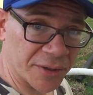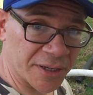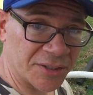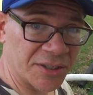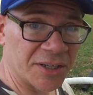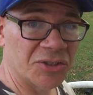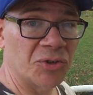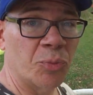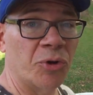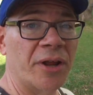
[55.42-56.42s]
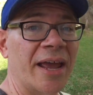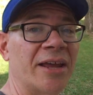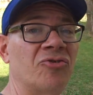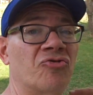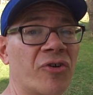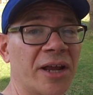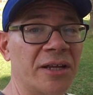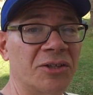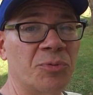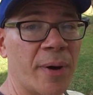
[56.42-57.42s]
to this is to put a
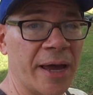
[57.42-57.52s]
drainage